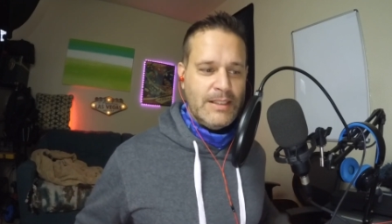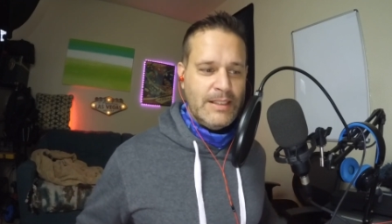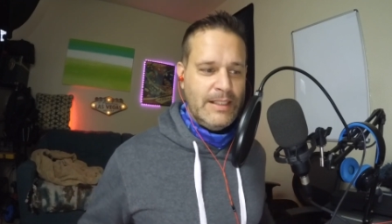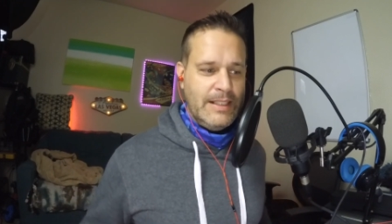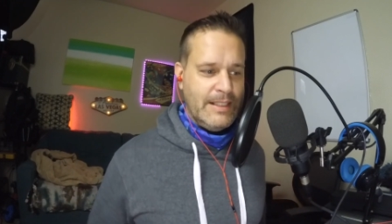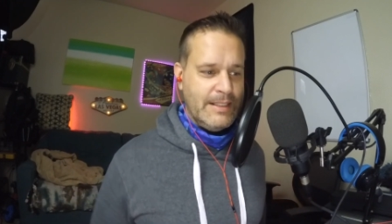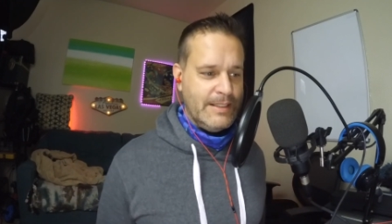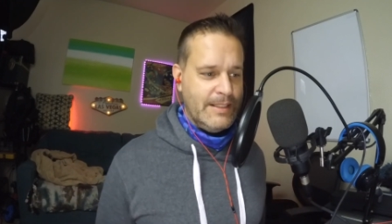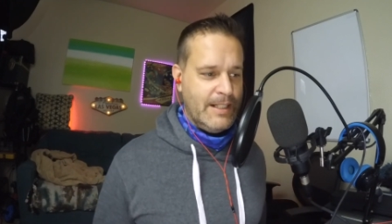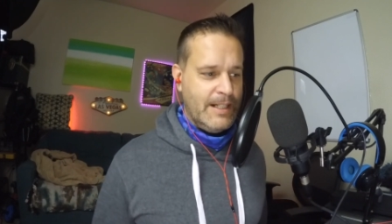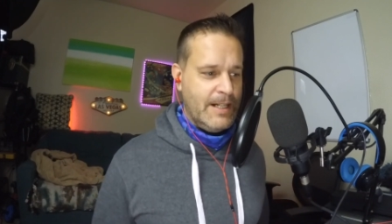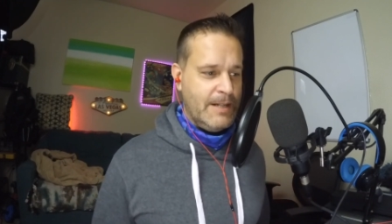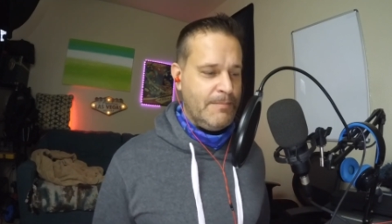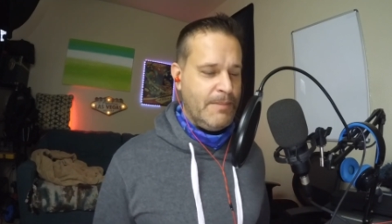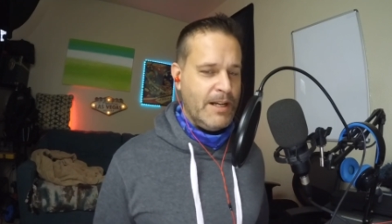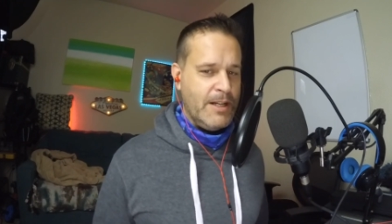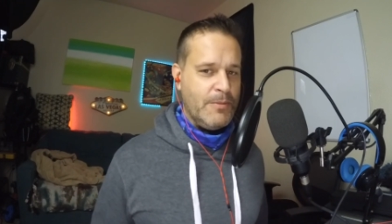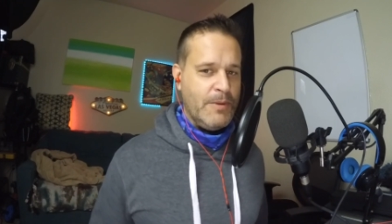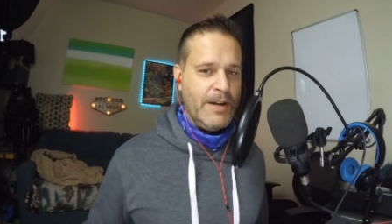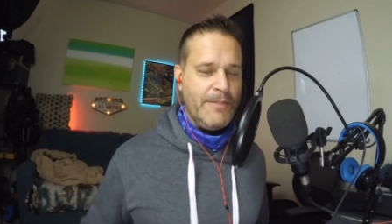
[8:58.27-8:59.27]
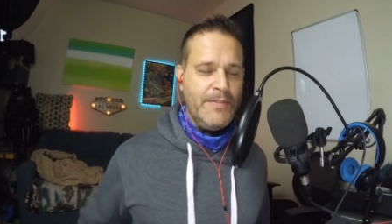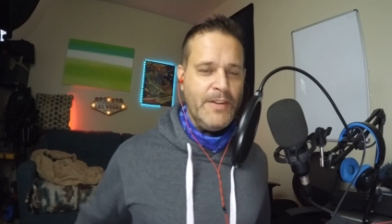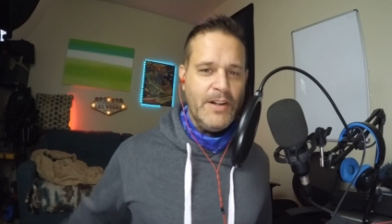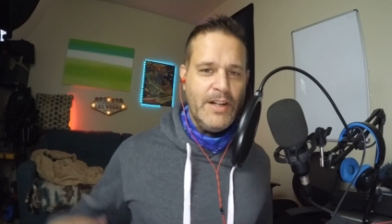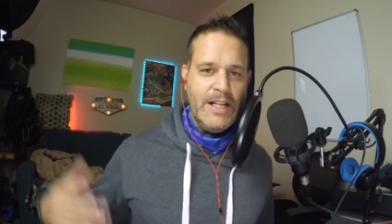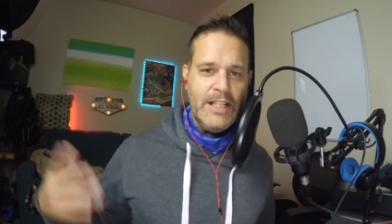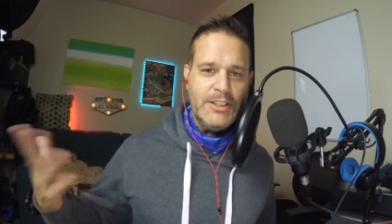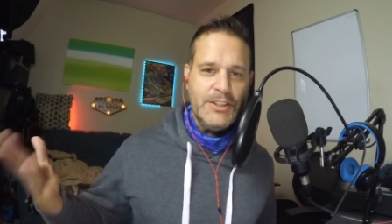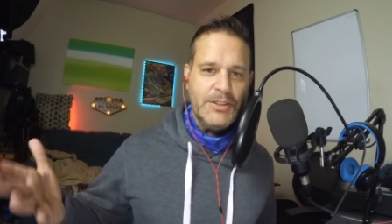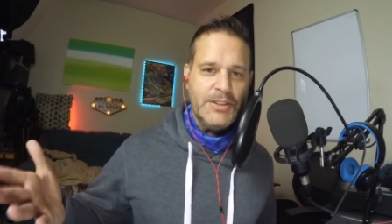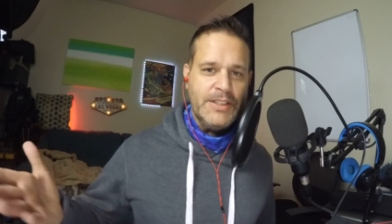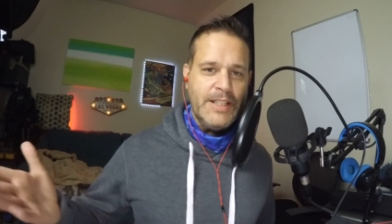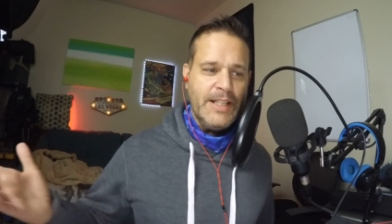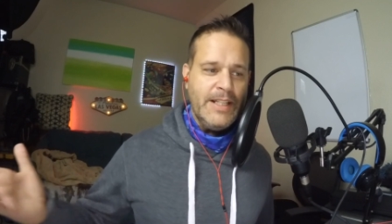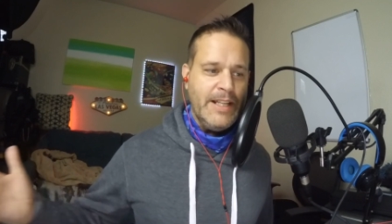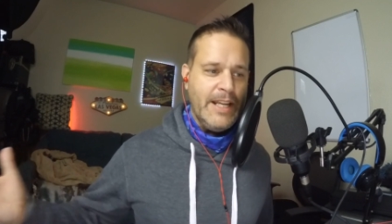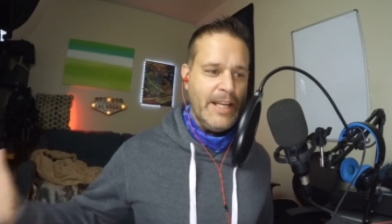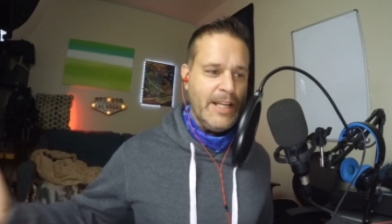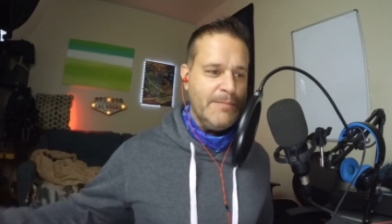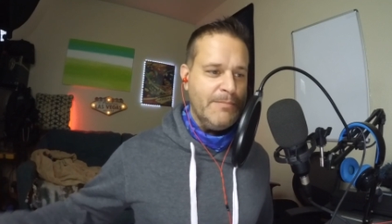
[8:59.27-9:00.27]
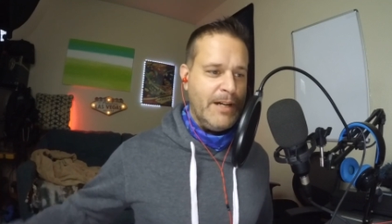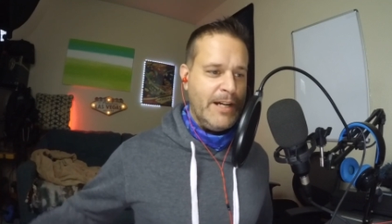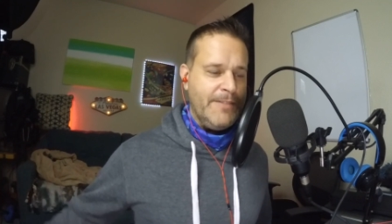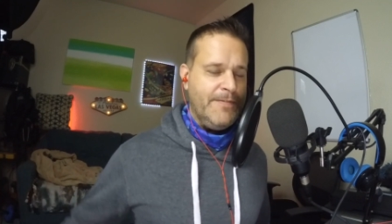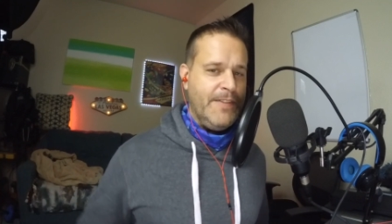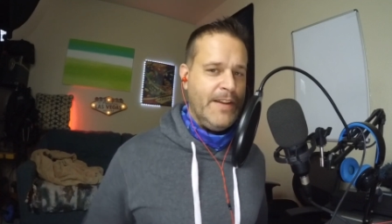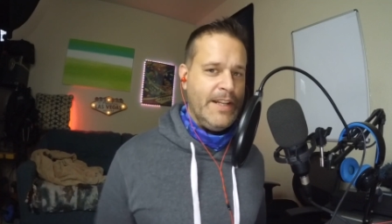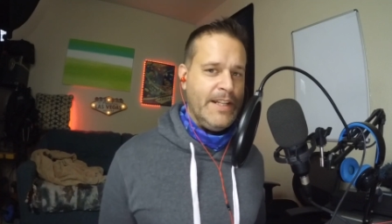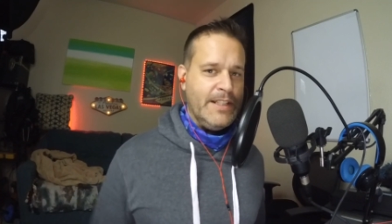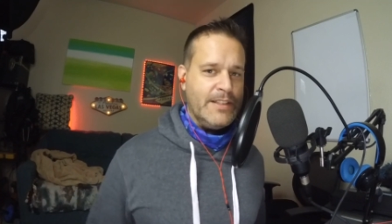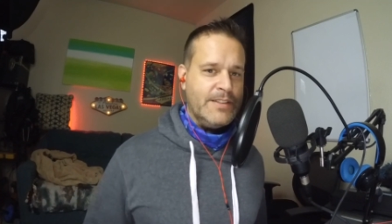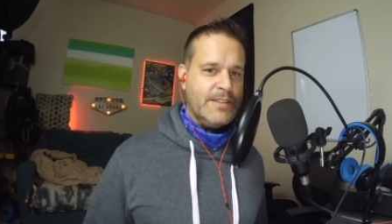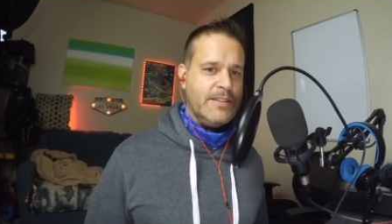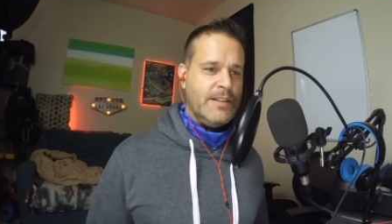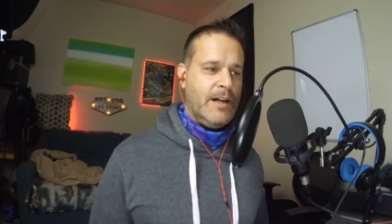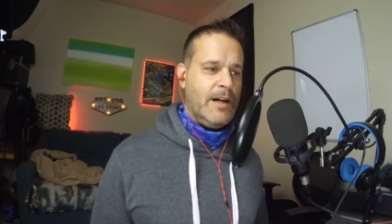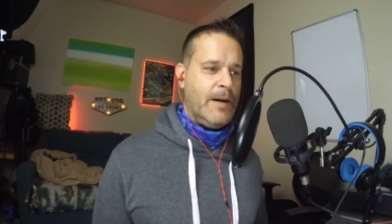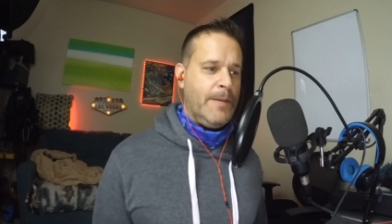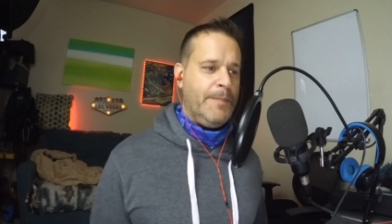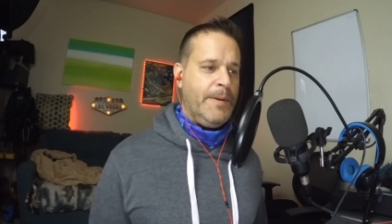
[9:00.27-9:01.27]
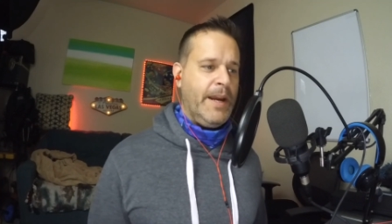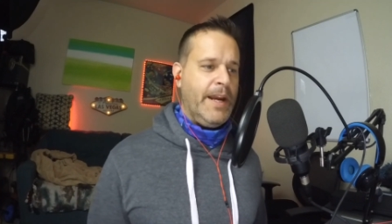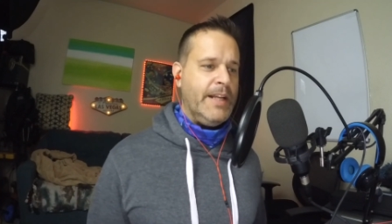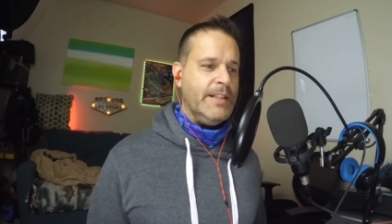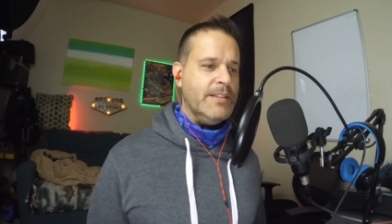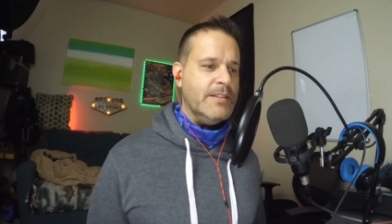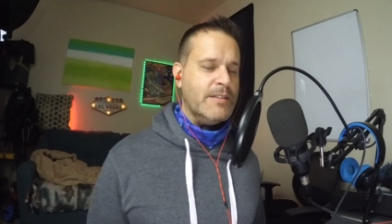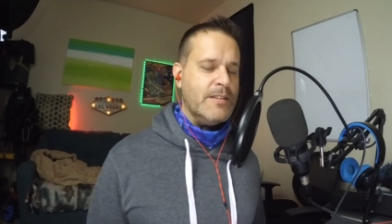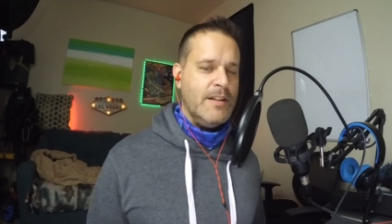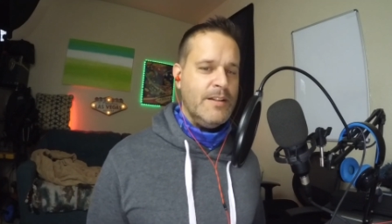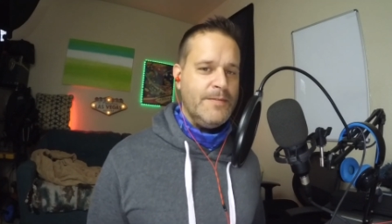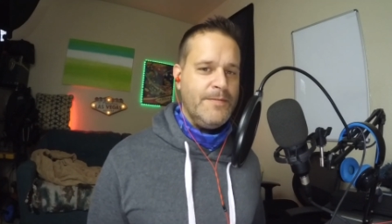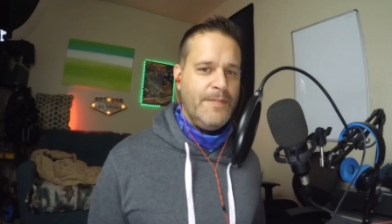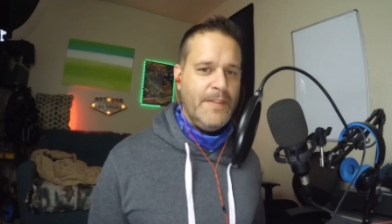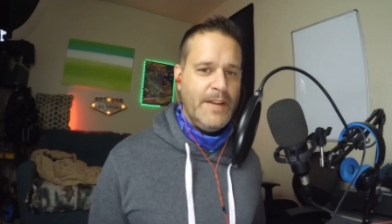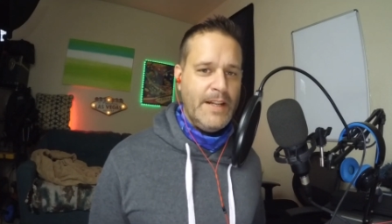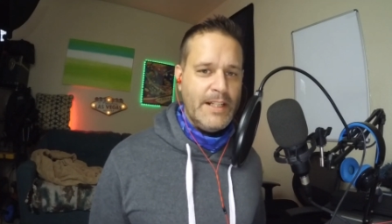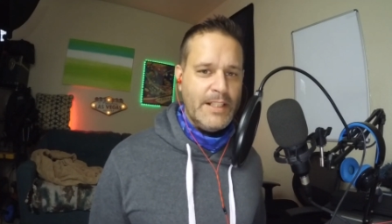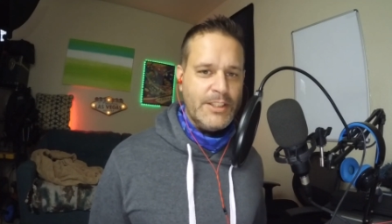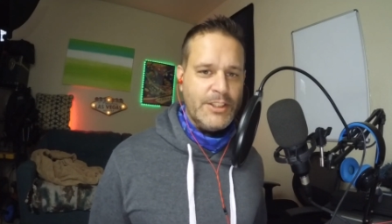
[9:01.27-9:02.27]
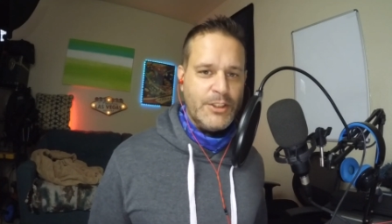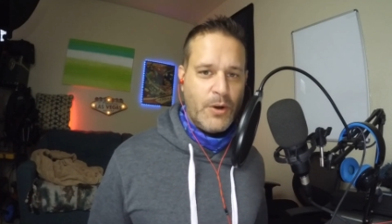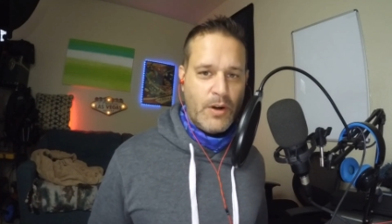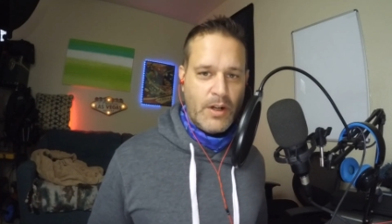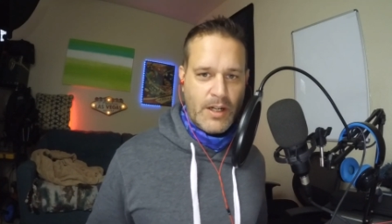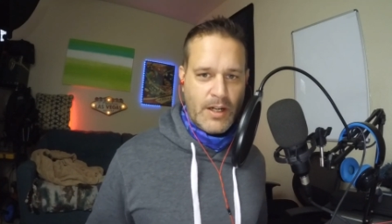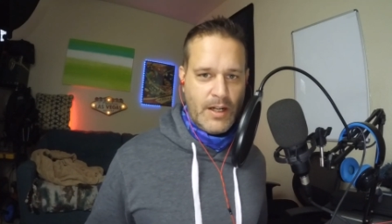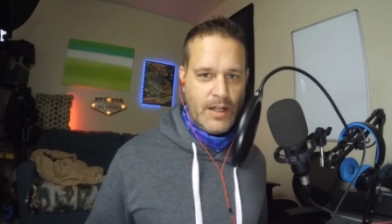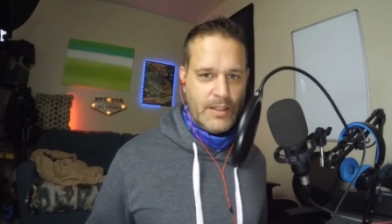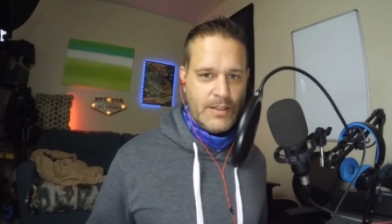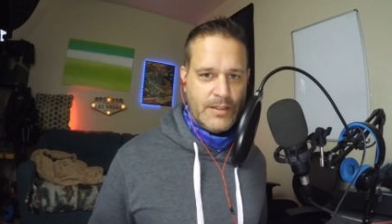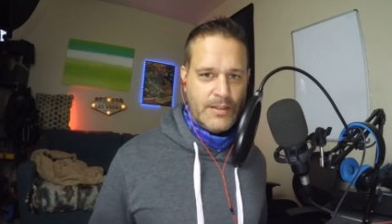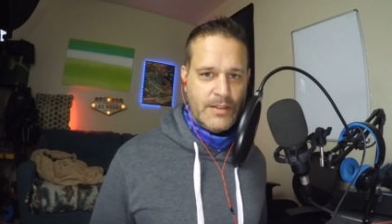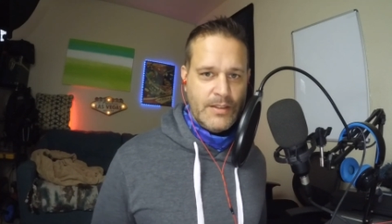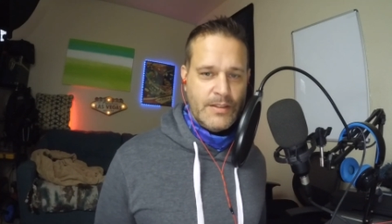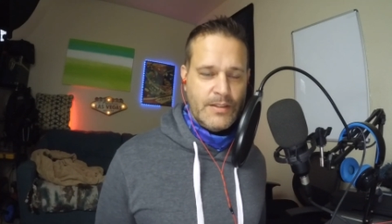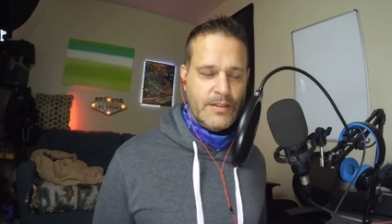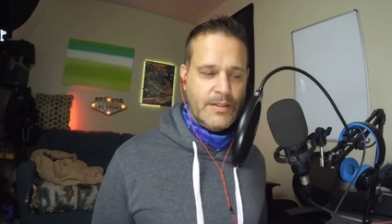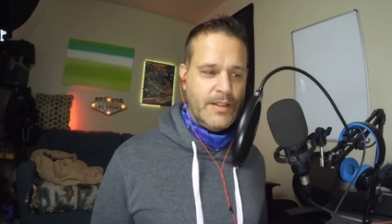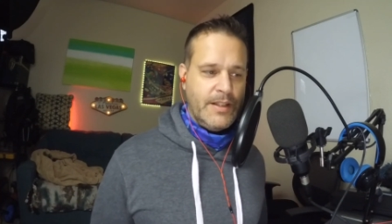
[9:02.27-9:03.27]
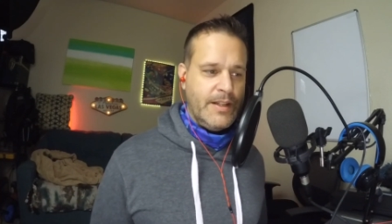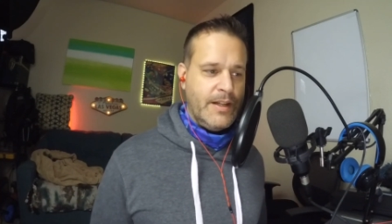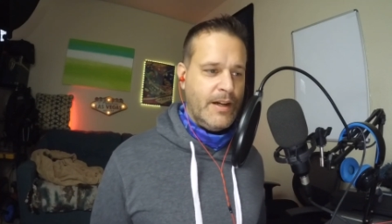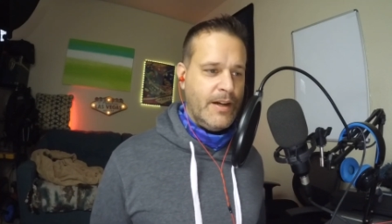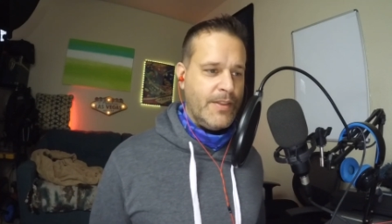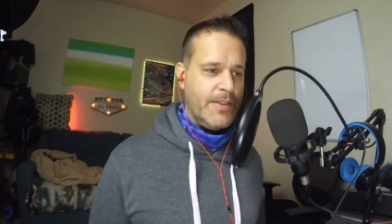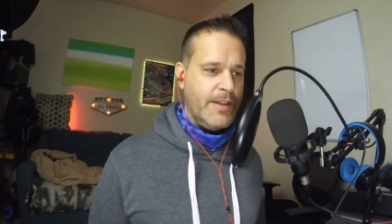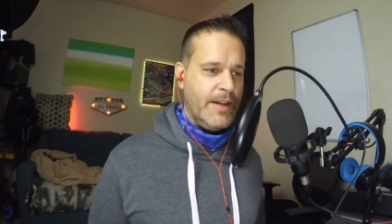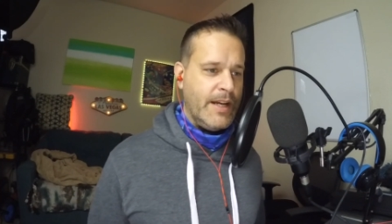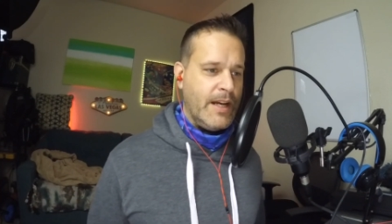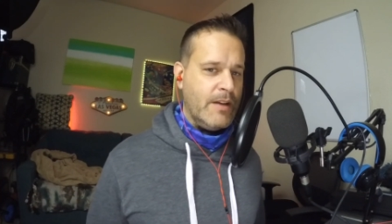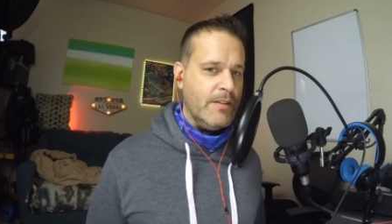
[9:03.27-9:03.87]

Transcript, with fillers: And by the way, if you're interested in my fitness page, it's because fitness shortcuts is the thing.